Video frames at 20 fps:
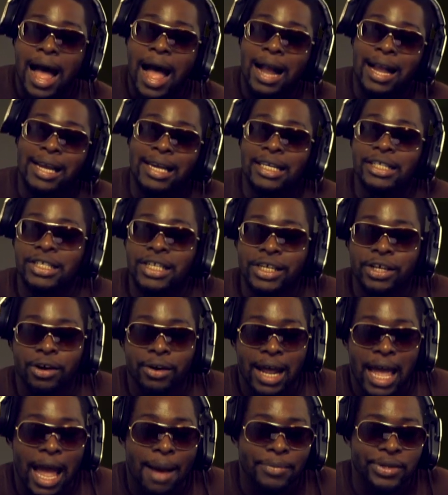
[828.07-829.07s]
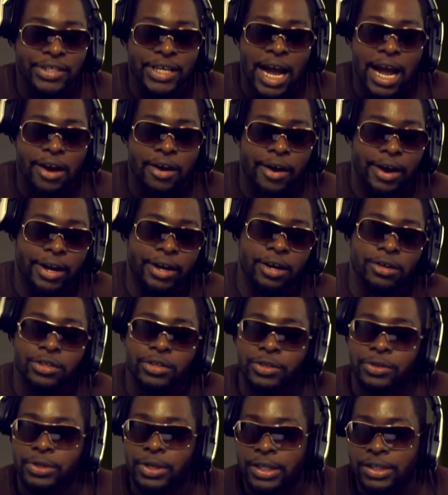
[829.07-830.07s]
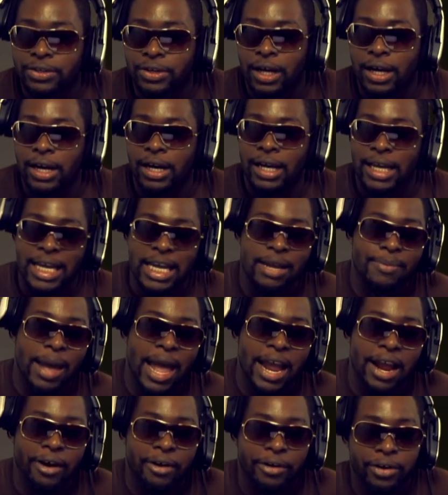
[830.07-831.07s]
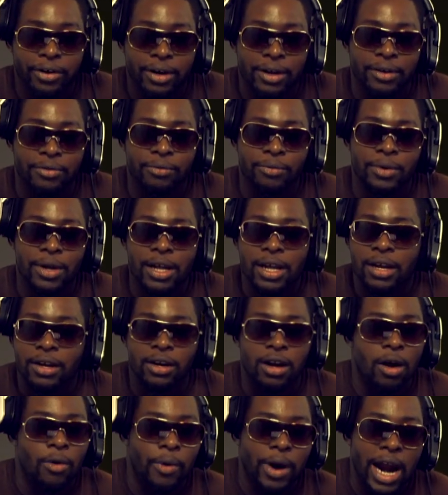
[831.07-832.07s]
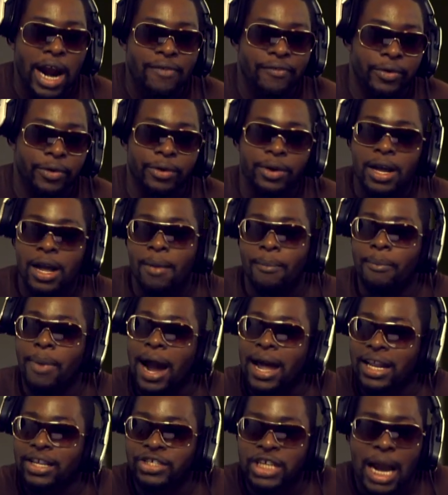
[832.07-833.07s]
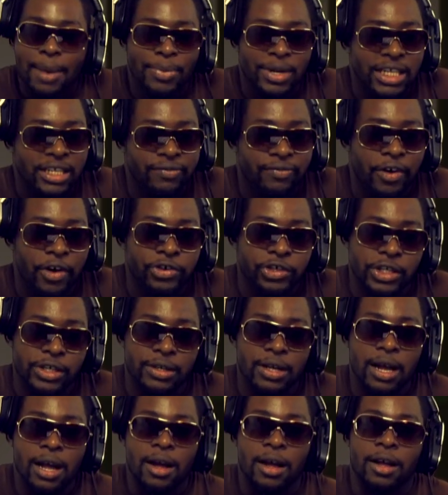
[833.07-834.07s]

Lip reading: I can easily go to Amazon, or I can go to eBay, or go to, wherever, buy the Japanese version,